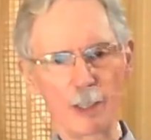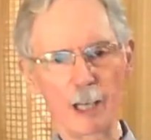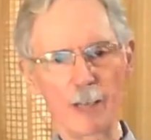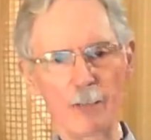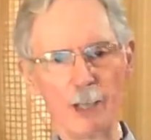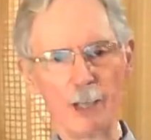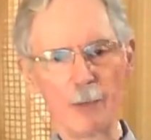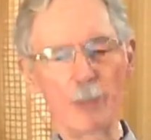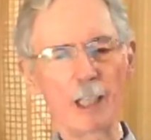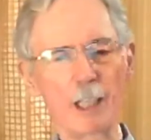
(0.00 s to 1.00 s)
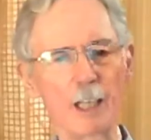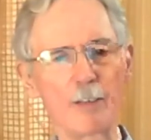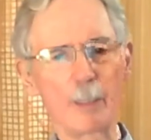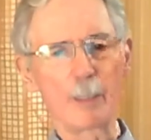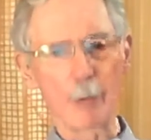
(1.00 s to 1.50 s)
lot of really lovely
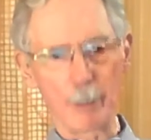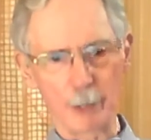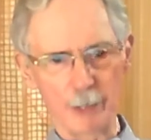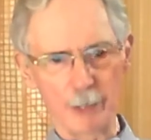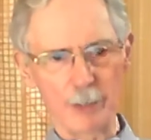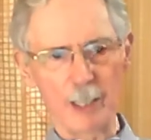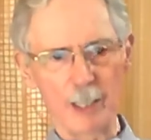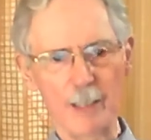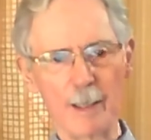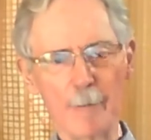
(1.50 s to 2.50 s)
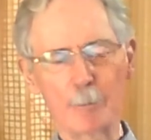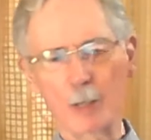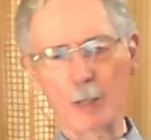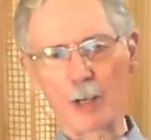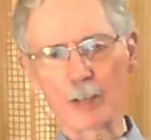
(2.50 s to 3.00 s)
properties that
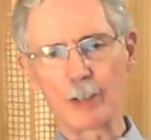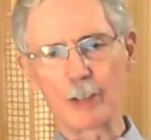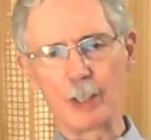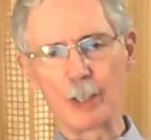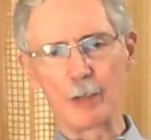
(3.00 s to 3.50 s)
belong to the U.S.